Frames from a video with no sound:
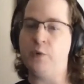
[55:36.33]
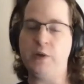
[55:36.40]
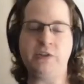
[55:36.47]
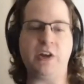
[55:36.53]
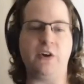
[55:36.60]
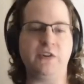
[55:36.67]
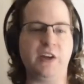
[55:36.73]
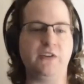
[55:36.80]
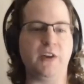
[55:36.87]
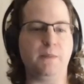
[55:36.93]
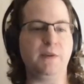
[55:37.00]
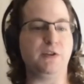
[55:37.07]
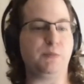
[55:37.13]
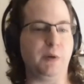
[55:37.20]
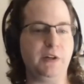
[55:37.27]
we set ourselves
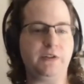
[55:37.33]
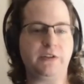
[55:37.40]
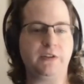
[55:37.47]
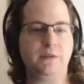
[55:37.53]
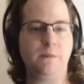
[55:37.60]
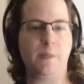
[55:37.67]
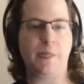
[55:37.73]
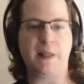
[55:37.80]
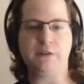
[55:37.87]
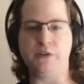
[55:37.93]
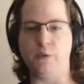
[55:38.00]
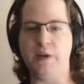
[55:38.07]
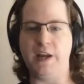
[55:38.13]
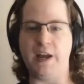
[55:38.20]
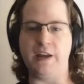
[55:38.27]
up in sprints,
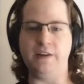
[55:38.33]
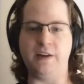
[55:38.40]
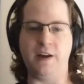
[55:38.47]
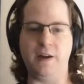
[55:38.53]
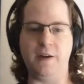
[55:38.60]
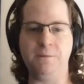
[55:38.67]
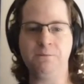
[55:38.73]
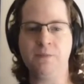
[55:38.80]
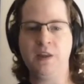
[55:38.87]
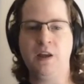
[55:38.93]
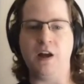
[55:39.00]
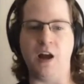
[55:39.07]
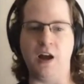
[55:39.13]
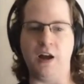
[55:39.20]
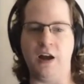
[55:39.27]
so we had. Uh,
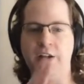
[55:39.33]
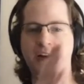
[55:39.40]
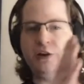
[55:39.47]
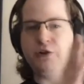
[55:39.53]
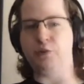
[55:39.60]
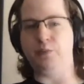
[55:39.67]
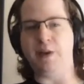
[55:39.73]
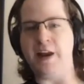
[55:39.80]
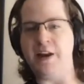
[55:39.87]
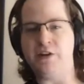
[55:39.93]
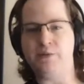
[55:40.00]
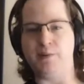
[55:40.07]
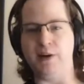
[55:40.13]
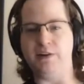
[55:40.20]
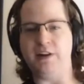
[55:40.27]
uh, an initial
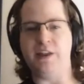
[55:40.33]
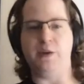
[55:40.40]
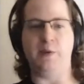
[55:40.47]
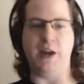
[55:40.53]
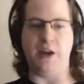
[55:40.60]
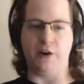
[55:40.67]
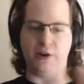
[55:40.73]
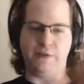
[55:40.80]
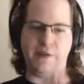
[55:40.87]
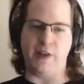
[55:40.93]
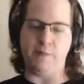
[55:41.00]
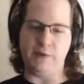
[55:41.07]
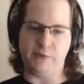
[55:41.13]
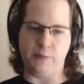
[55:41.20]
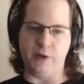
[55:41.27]
planning sprint, and then we had our
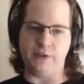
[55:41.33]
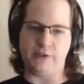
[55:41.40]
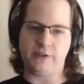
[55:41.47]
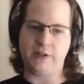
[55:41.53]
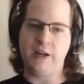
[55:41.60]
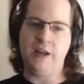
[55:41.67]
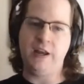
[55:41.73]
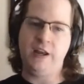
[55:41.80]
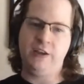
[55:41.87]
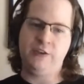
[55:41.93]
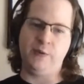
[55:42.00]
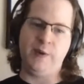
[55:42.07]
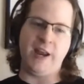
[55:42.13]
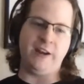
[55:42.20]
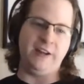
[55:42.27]
development sprints,
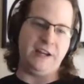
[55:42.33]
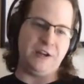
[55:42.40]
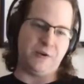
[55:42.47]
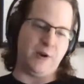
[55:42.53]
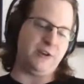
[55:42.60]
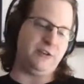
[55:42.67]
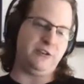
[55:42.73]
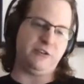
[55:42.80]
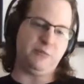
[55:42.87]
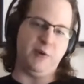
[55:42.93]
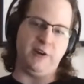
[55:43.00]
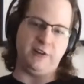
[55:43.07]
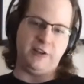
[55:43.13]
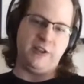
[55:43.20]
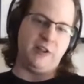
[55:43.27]
then we had an integration
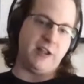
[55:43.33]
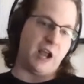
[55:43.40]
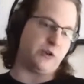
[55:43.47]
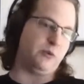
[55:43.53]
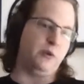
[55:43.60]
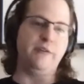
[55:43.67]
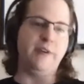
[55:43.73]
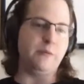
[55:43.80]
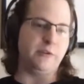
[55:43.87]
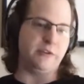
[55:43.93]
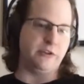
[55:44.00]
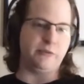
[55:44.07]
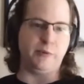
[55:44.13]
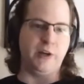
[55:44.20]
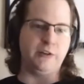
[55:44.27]
sprint, and then the actual event
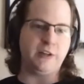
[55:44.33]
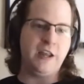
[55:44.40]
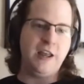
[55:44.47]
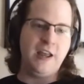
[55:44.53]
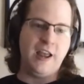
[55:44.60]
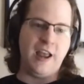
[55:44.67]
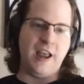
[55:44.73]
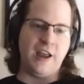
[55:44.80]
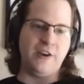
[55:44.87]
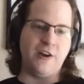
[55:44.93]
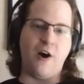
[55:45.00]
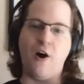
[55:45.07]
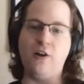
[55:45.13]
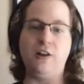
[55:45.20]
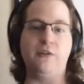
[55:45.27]
was a sprint.
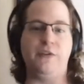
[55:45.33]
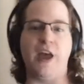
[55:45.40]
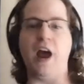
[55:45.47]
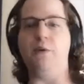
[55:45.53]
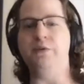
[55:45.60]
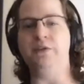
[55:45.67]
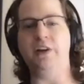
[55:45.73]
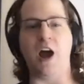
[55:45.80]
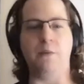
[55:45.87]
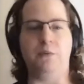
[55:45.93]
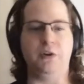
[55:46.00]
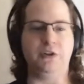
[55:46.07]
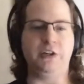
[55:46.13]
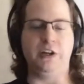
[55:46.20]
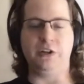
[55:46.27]
And all of that was
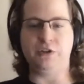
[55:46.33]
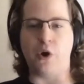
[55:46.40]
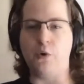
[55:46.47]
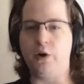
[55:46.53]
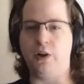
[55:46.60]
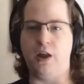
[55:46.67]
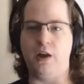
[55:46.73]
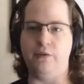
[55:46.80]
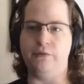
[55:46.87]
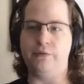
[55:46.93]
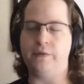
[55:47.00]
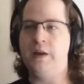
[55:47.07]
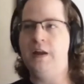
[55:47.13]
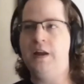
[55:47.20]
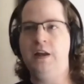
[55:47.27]
accomplished in a total
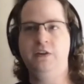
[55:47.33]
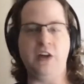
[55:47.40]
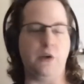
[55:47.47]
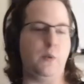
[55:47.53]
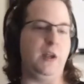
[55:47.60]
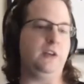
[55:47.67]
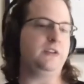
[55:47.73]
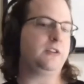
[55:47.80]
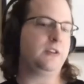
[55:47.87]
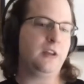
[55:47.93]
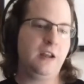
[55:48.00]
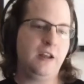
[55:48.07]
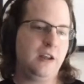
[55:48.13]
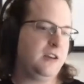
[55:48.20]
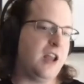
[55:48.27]
of 10
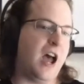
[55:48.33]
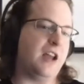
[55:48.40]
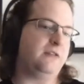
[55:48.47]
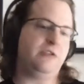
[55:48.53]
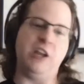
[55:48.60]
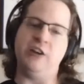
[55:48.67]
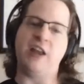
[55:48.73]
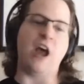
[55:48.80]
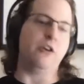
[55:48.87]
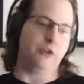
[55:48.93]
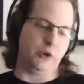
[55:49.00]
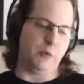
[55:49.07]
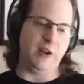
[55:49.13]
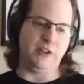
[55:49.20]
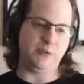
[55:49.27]
weeks, not 10
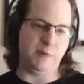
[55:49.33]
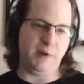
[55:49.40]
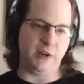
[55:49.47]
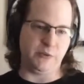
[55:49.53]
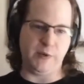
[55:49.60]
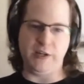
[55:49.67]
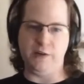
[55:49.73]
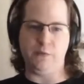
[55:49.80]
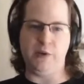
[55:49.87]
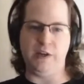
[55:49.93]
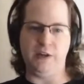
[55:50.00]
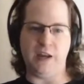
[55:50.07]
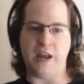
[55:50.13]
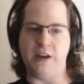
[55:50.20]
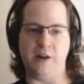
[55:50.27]
calendar weeks, because we,
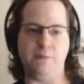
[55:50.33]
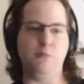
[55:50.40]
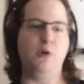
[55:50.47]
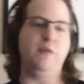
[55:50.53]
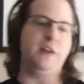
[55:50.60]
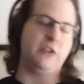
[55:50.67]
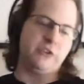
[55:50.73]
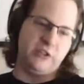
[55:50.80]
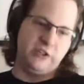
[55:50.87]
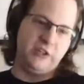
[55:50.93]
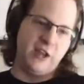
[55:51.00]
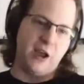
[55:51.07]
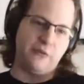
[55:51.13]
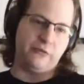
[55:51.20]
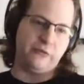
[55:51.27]
we ended up moving the
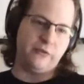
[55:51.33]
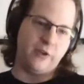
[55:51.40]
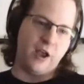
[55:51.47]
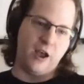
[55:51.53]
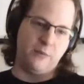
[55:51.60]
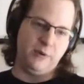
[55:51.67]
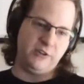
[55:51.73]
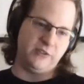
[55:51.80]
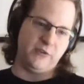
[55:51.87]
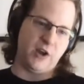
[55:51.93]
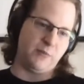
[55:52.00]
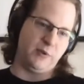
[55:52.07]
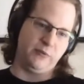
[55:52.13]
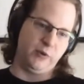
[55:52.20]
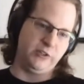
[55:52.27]
CTF uh, because of
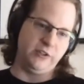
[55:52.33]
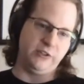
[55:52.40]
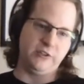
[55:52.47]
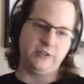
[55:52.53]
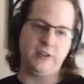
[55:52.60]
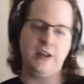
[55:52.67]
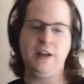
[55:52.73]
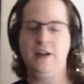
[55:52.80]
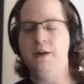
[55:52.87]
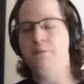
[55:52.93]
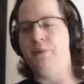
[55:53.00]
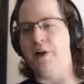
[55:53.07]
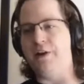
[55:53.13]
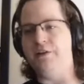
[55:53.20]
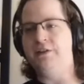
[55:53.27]
a couple of reasons.
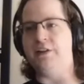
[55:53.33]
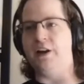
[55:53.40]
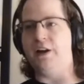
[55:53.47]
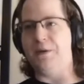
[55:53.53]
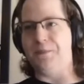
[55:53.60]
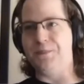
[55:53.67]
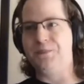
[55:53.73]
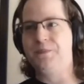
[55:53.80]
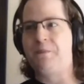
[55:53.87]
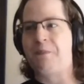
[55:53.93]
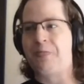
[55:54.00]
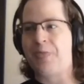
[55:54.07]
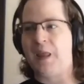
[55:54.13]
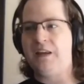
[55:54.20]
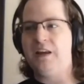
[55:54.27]
But um,
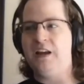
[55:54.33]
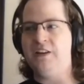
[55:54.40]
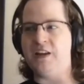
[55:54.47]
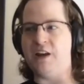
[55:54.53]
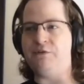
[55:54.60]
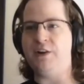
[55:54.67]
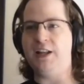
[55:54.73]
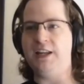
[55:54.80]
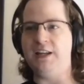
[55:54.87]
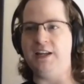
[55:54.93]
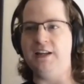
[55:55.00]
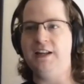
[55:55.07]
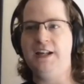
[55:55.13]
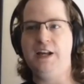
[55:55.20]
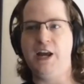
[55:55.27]
it
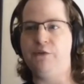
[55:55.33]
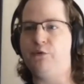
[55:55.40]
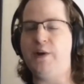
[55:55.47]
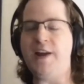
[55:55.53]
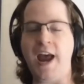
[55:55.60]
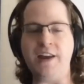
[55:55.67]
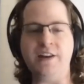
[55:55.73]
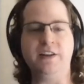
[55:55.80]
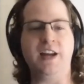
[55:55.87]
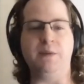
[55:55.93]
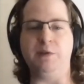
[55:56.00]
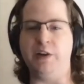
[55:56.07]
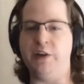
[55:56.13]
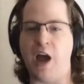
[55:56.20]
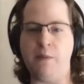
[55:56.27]
definitely, if we hadn't
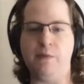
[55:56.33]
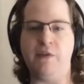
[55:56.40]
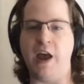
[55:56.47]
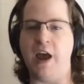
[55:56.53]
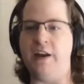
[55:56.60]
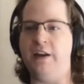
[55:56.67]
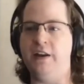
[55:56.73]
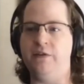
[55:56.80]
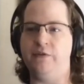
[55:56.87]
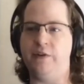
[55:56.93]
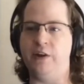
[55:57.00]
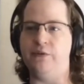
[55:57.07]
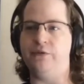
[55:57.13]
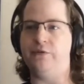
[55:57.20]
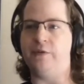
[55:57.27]
kept on top of that, and
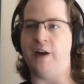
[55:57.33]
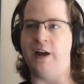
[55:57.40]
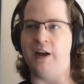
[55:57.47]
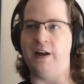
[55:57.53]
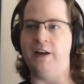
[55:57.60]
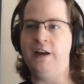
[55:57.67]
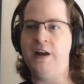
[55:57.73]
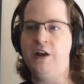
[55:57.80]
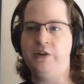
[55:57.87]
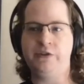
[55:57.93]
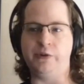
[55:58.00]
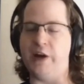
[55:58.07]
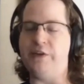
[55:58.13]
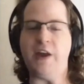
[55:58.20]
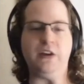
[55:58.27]
if, if uh,
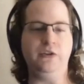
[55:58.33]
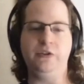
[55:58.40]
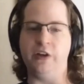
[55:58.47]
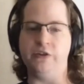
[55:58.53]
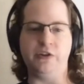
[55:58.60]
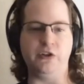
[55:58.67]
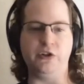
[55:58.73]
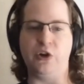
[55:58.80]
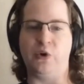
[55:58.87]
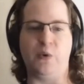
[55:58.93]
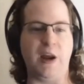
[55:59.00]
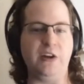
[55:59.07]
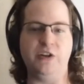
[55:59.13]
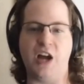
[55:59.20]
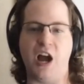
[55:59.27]
Strafe hadn't done such a
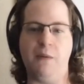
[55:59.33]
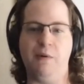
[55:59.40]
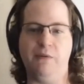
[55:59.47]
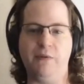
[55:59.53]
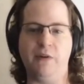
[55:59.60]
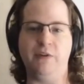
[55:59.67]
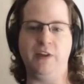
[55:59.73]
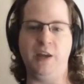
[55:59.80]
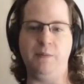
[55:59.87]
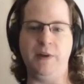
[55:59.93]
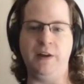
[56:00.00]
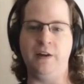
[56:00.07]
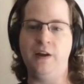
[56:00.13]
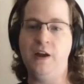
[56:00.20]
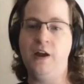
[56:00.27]
great job of, of
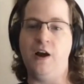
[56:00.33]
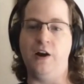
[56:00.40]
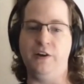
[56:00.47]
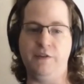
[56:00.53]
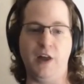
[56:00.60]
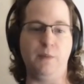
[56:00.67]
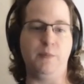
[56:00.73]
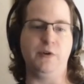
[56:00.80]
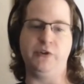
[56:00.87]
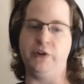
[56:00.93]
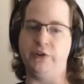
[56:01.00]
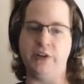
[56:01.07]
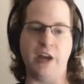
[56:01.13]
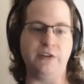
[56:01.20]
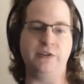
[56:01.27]
keeping our developers
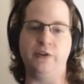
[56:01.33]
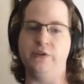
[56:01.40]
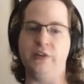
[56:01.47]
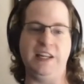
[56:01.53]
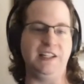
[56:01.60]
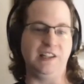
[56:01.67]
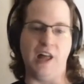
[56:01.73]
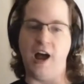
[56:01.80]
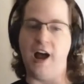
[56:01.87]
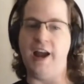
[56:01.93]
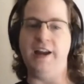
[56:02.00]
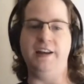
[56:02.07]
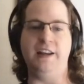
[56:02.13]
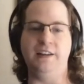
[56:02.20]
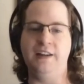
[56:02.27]
and our testers in
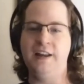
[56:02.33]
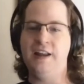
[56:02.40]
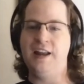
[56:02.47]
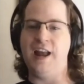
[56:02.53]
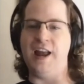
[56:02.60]
line and,